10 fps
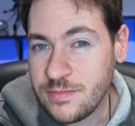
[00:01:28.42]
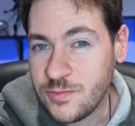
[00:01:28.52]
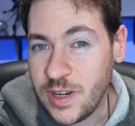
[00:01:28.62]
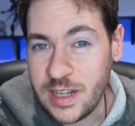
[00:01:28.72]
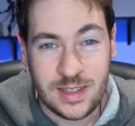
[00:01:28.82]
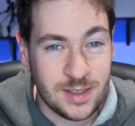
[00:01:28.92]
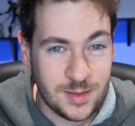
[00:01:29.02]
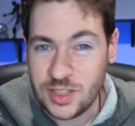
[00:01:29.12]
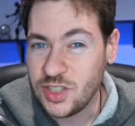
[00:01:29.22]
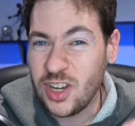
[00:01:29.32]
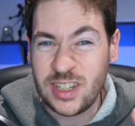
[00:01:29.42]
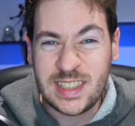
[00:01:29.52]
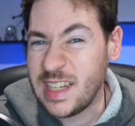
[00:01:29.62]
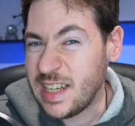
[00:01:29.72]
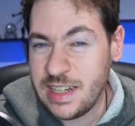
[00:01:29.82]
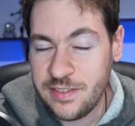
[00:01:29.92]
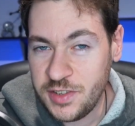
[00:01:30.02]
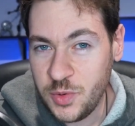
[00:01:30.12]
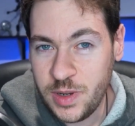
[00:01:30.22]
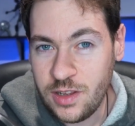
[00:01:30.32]
right? A song seed, if
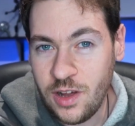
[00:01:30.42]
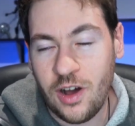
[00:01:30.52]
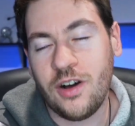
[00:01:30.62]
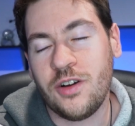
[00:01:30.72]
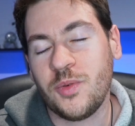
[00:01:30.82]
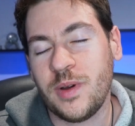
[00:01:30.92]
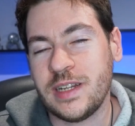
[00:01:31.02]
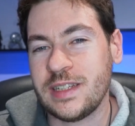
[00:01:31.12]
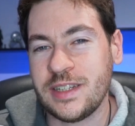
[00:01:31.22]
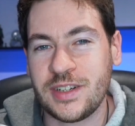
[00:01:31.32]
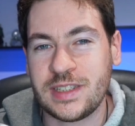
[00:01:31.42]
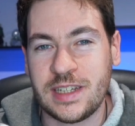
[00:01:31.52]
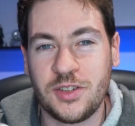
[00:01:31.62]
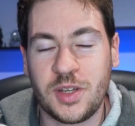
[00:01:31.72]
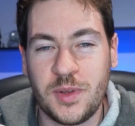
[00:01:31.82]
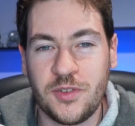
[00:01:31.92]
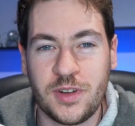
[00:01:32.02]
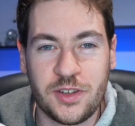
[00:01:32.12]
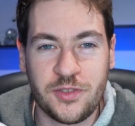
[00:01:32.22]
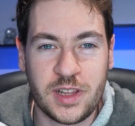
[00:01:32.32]
you will, all the way to lyrics that you can be
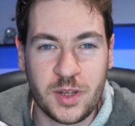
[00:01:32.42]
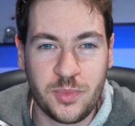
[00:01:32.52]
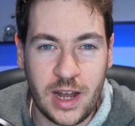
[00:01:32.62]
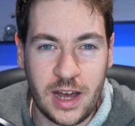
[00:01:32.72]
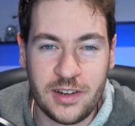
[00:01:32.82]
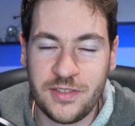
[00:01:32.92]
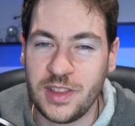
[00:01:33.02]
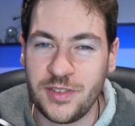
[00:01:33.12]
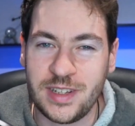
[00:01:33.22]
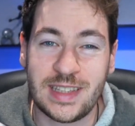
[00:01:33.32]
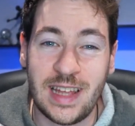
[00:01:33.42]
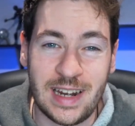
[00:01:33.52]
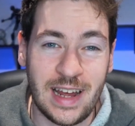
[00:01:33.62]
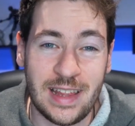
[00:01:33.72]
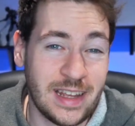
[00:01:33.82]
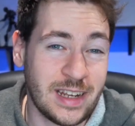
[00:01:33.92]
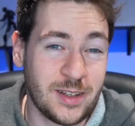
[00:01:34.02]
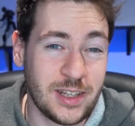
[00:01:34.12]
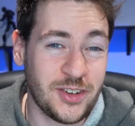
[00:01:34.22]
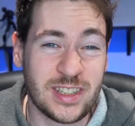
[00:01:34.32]
really, really proud of. And the reason that I think
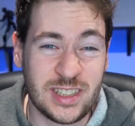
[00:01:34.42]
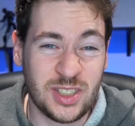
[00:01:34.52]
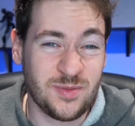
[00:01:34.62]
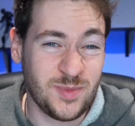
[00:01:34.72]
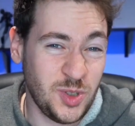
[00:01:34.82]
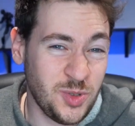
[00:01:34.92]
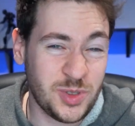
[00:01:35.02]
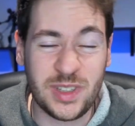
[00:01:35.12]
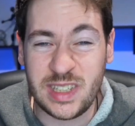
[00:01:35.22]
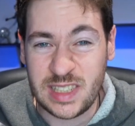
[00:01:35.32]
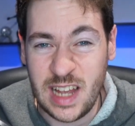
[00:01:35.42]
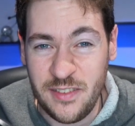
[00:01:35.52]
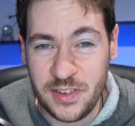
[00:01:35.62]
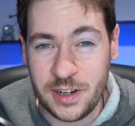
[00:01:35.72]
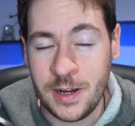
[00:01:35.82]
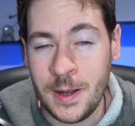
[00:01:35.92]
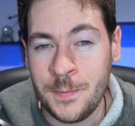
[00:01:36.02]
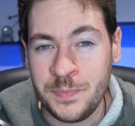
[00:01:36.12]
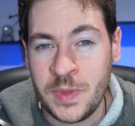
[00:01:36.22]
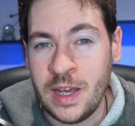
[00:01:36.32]
lyrics usually suffer
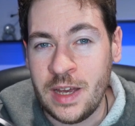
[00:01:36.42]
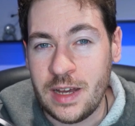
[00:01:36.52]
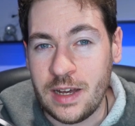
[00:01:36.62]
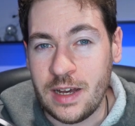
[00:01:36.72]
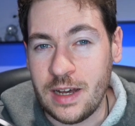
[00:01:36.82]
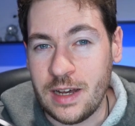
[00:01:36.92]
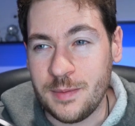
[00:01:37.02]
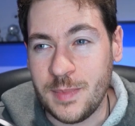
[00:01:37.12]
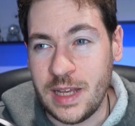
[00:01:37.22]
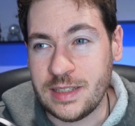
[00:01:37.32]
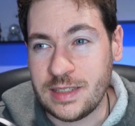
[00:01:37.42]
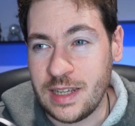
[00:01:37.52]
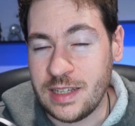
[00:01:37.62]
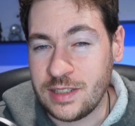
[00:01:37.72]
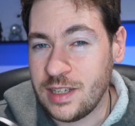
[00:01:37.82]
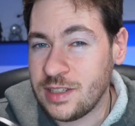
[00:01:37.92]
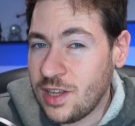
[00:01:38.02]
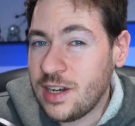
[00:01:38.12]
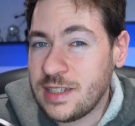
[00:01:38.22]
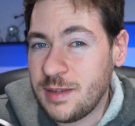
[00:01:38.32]
um, is, is is a
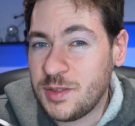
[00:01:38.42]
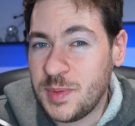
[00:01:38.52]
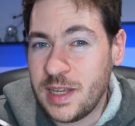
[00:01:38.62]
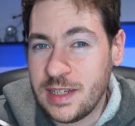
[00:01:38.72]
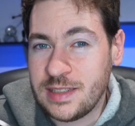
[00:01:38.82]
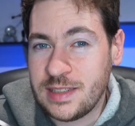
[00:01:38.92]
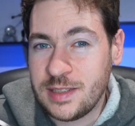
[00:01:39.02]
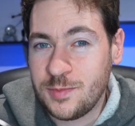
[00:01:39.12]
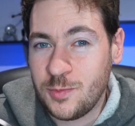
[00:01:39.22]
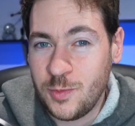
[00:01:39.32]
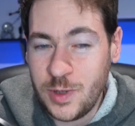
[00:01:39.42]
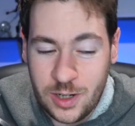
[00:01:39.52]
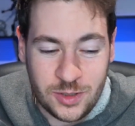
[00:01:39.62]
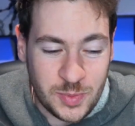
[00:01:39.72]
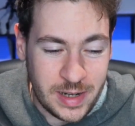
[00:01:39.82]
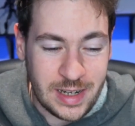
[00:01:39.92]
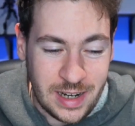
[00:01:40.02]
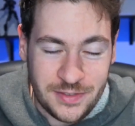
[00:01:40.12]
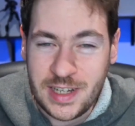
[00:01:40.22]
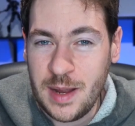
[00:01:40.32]
lot of times because we don't spend
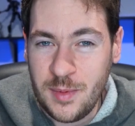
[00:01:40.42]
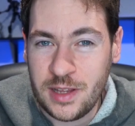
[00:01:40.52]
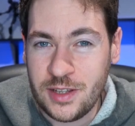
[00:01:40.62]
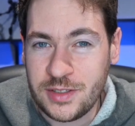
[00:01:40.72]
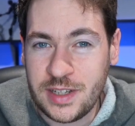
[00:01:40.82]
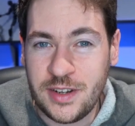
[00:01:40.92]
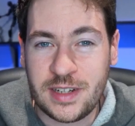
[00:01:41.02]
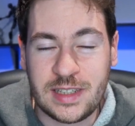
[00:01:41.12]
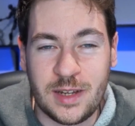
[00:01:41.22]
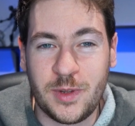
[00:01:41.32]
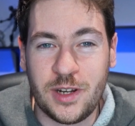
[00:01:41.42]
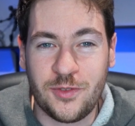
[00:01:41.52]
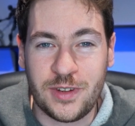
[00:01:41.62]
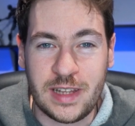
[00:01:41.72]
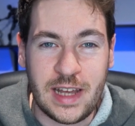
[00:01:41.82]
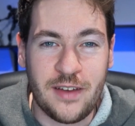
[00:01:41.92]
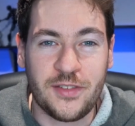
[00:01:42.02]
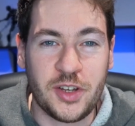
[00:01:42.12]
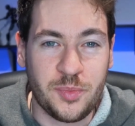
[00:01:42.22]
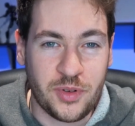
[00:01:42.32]
enough time on those lyrics and we don't really have
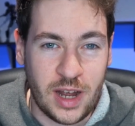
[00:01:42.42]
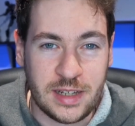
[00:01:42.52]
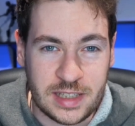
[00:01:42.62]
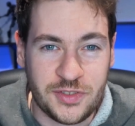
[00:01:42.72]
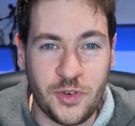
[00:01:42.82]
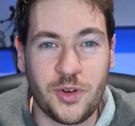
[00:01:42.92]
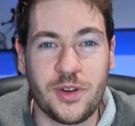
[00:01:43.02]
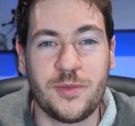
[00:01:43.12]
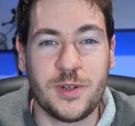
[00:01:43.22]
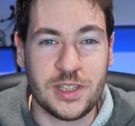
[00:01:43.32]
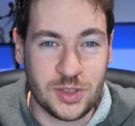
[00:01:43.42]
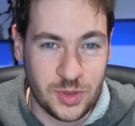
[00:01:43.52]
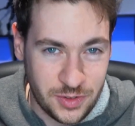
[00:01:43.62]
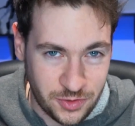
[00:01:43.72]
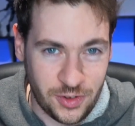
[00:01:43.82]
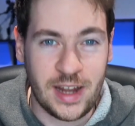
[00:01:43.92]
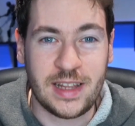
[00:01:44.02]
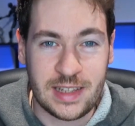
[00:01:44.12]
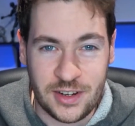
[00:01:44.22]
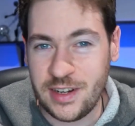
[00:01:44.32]
a good process for it. We just sort of
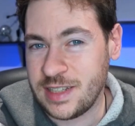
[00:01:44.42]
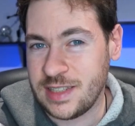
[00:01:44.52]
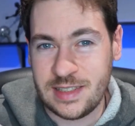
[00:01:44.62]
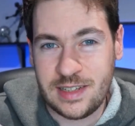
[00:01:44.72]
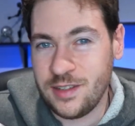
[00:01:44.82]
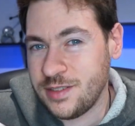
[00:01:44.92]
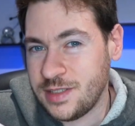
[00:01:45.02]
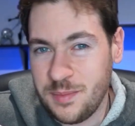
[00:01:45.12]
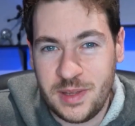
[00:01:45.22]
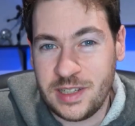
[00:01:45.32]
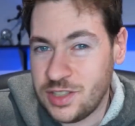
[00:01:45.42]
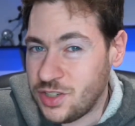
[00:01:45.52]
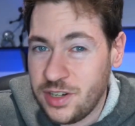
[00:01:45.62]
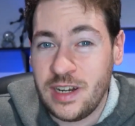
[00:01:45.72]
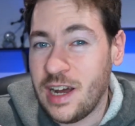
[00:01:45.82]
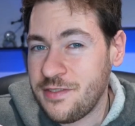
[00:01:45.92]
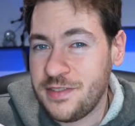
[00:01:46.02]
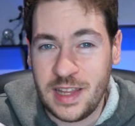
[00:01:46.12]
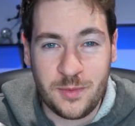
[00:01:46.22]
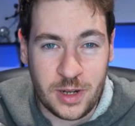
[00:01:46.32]
write lyrics until something's good enough
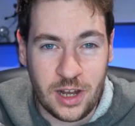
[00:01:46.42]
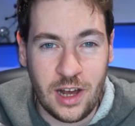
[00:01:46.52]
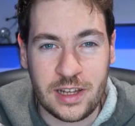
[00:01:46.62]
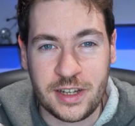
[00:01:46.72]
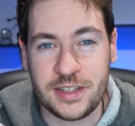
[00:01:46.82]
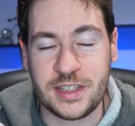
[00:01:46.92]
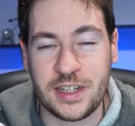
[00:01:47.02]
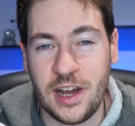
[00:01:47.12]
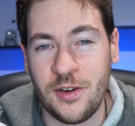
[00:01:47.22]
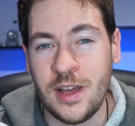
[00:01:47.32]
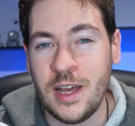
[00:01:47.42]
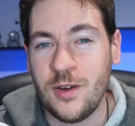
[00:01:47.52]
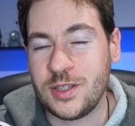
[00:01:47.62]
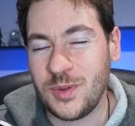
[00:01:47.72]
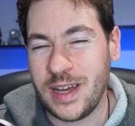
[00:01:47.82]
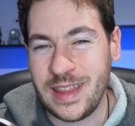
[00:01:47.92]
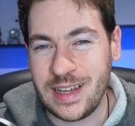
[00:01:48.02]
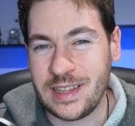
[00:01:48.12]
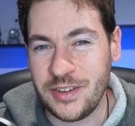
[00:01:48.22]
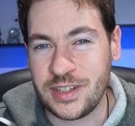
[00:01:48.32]
and then we call it good to go, which is why I
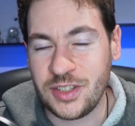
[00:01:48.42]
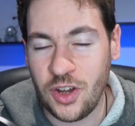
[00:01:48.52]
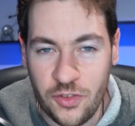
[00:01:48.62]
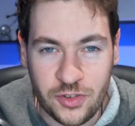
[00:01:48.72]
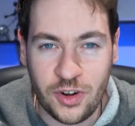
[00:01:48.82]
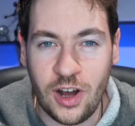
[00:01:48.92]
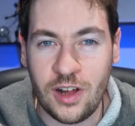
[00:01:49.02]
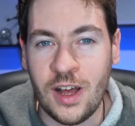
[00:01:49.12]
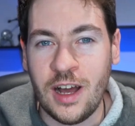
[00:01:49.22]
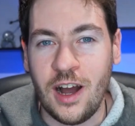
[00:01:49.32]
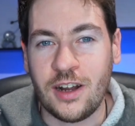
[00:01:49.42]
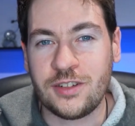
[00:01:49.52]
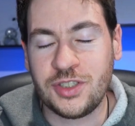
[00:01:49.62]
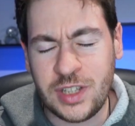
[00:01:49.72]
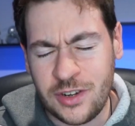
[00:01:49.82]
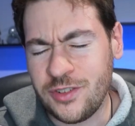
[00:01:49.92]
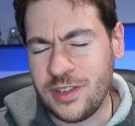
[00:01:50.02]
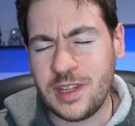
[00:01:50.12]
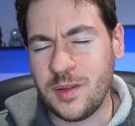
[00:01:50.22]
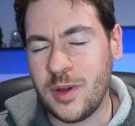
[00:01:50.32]
think lyrics overall are
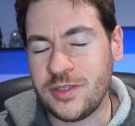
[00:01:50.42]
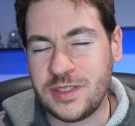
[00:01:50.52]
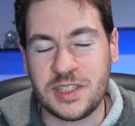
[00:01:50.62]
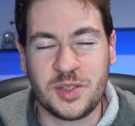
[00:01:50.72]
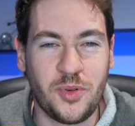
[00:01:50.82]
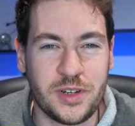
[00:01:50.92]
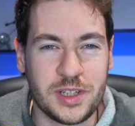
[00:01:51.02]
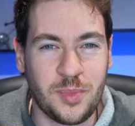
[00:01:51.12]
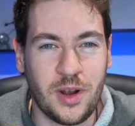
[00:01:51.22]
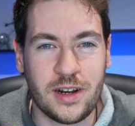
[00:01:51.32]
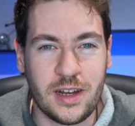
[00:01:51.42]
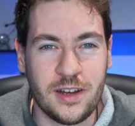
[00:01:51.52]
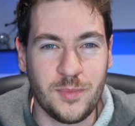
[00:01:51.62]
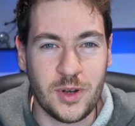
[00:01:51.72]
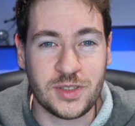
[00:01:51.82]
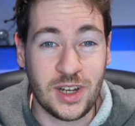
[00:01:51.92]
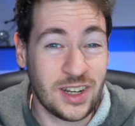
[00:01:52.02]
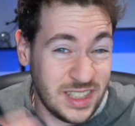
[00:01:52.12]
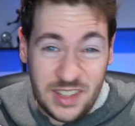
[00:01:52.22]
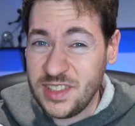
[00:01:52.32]
generally the most disappointing part of most
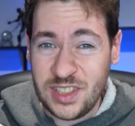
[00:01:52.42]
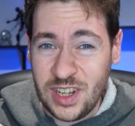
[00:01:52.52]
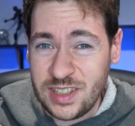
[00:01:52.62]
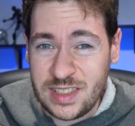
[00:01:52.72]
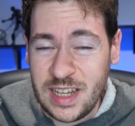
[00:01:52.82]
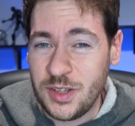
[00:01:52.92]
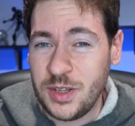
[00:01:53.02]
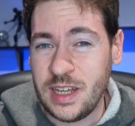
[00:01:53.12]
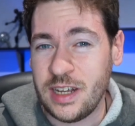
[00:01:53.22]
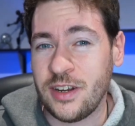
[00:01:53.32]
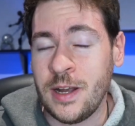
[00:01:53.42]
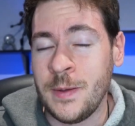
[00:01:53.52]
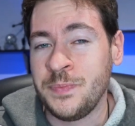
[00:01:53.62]
songs, even songs that you hear